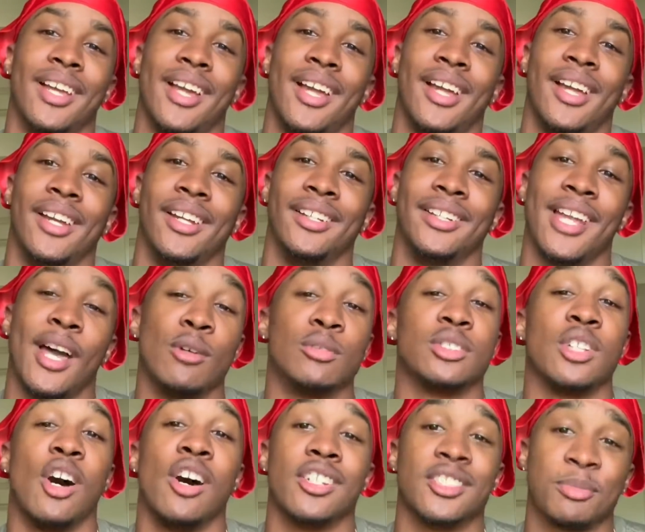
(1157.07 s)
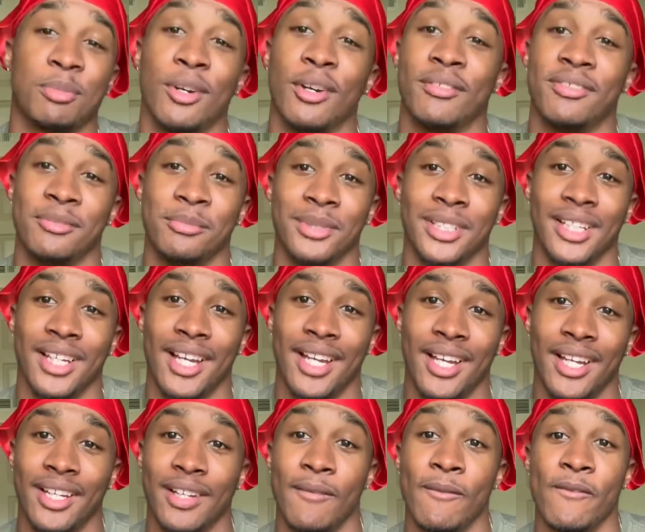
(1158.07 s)
All right? That was the hardest part for me. All
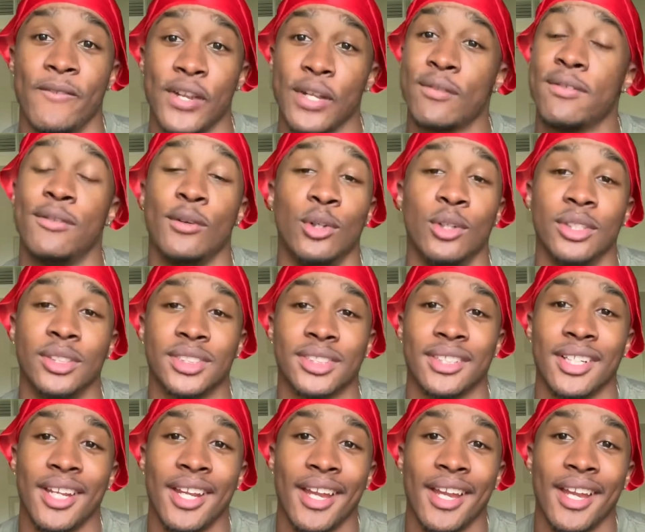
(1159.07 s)
right? Vic Forge.